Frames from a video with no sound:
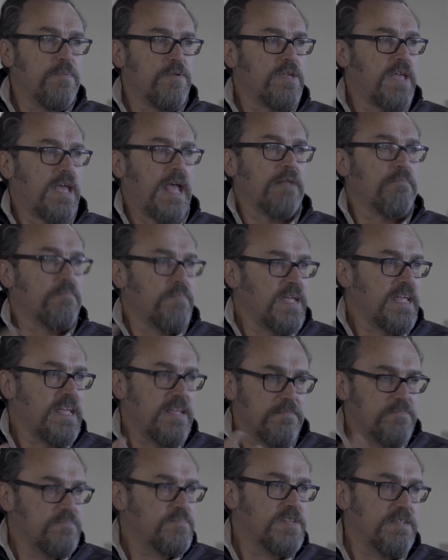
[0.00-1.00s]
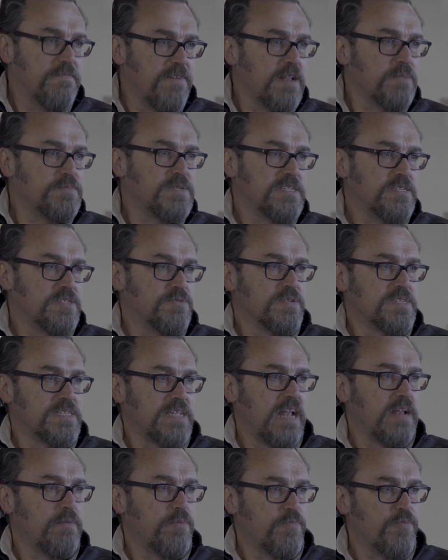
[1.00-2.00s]
can be developed into a
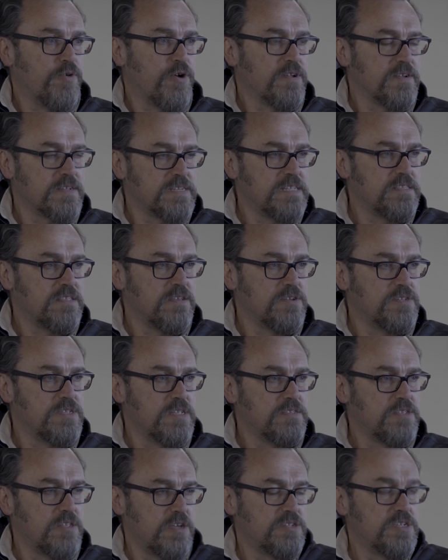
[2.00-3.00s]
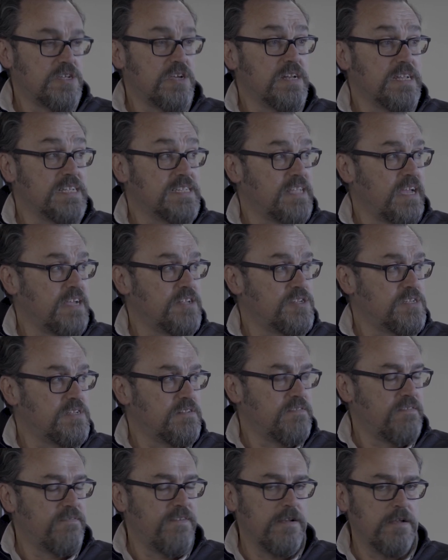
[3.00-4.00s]
saleable product in those early stages
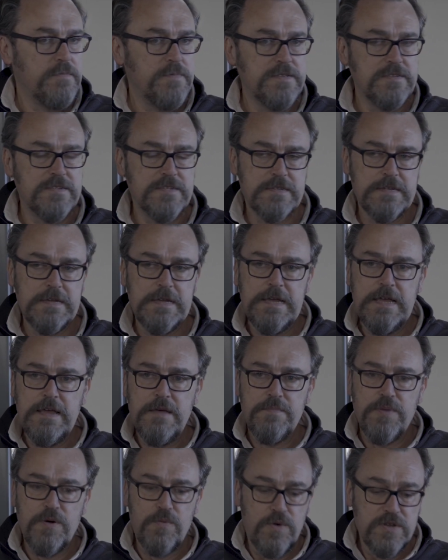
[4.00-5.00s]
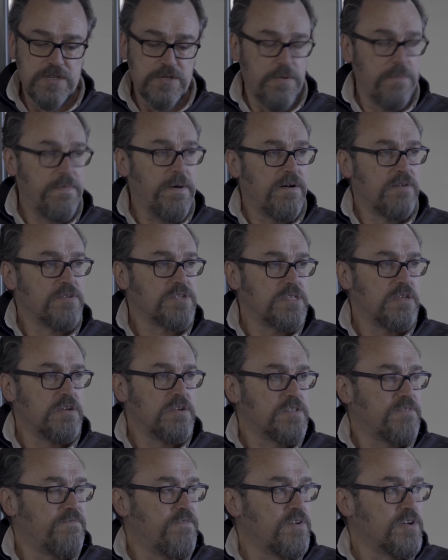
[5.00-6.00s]
of development. But once we're past
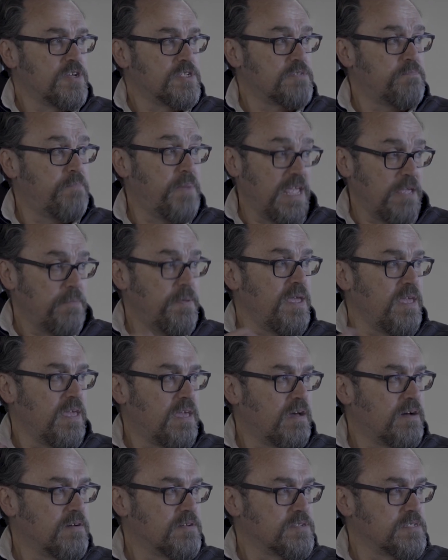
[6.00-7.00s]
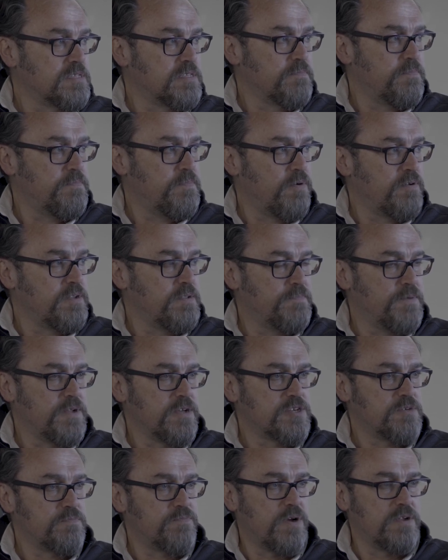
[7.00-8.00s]
those first PP cars, the
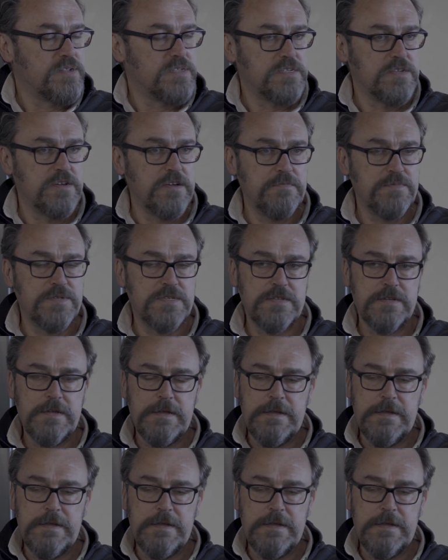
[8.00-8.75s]
production prototypes,